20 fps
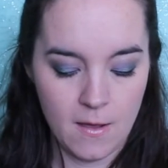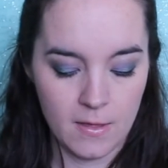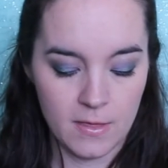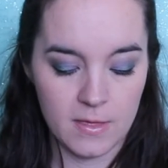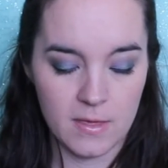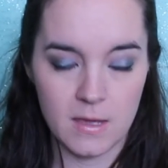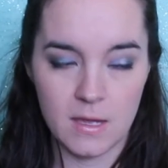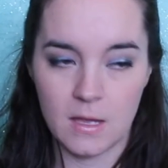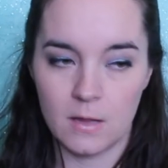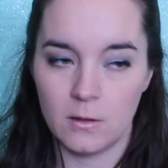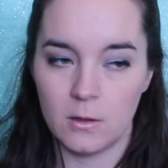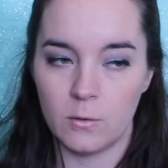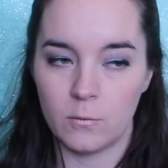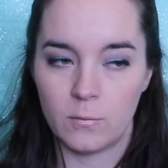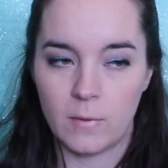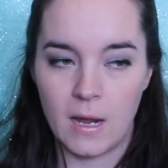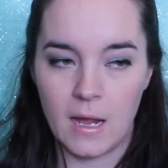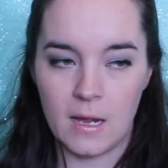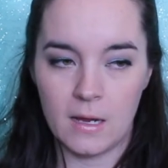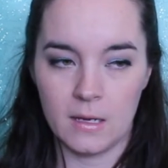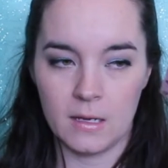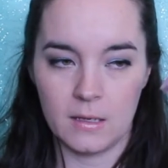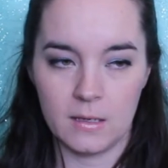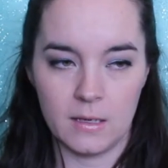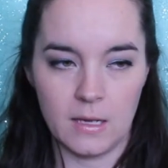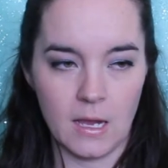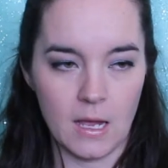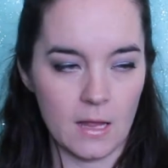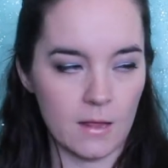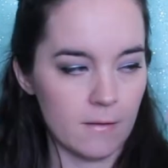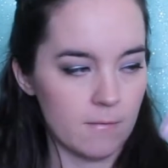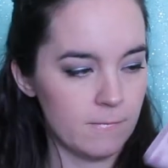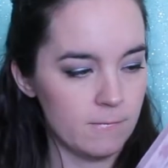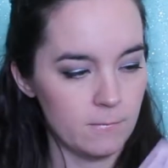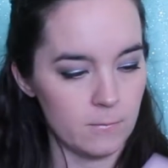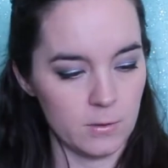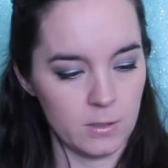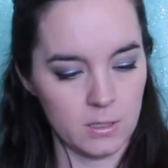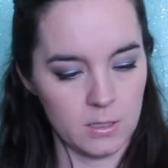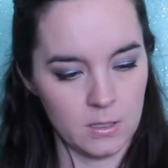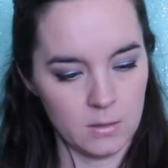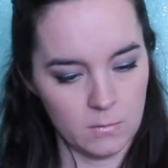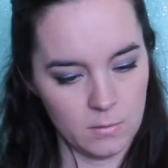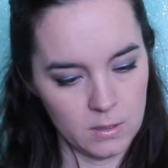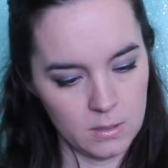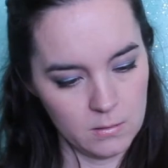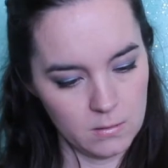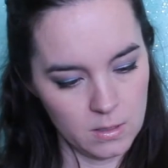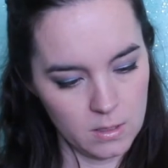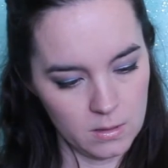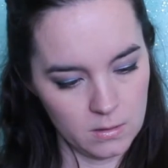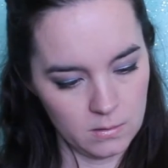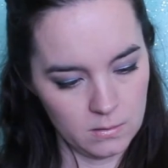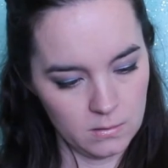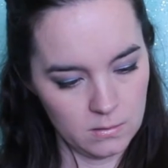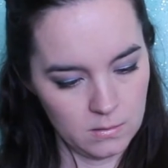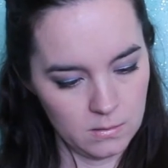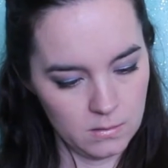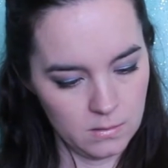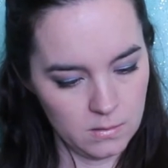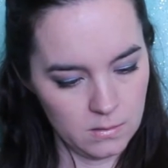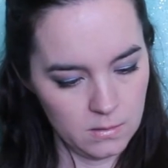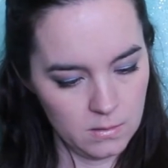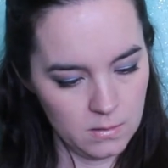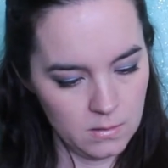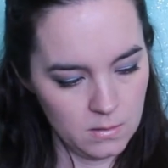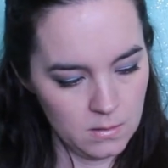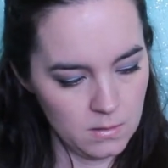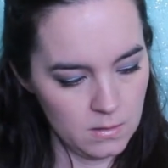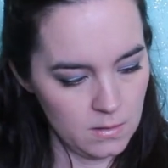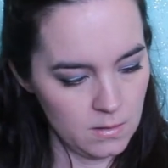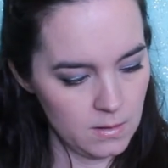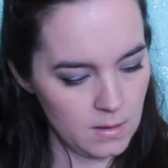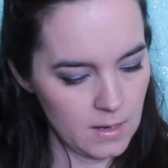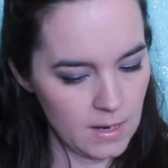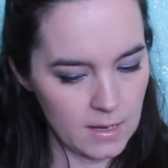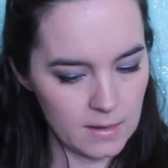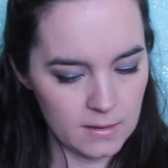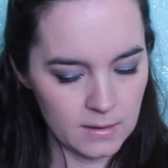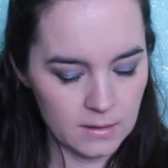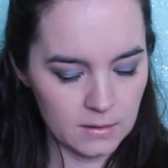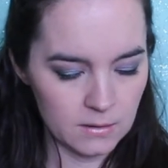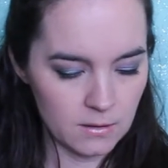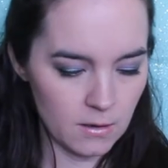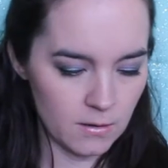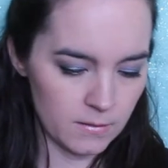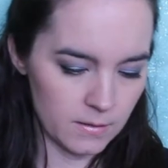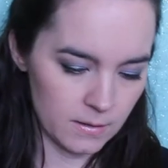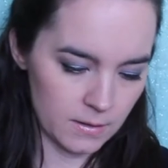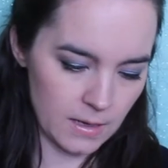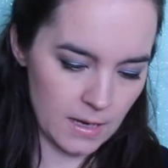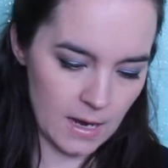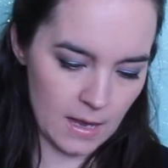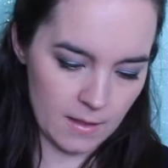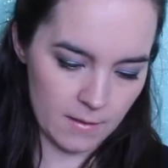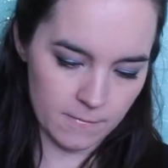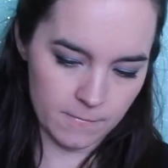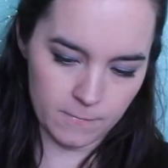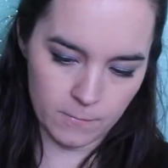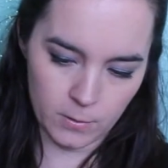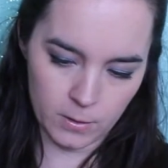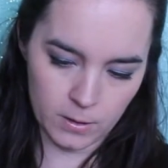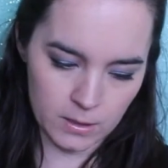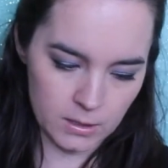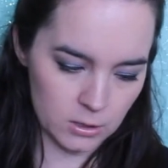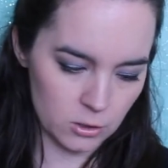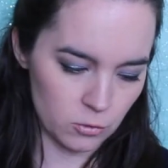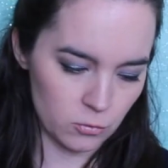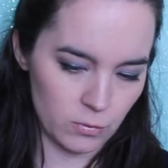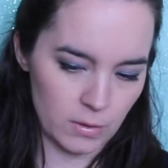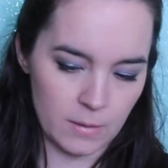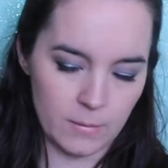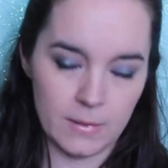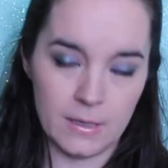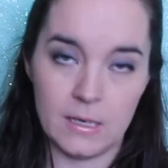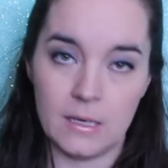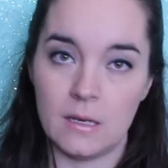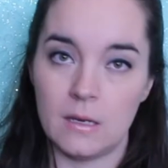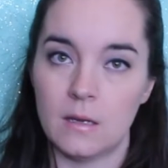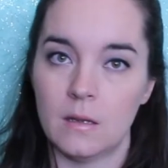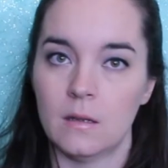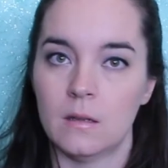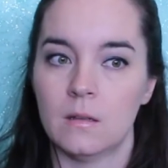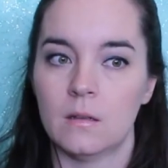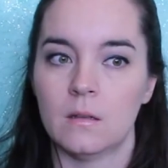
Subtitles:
the Lorac California, what are you called? I think it's called the California Dreaming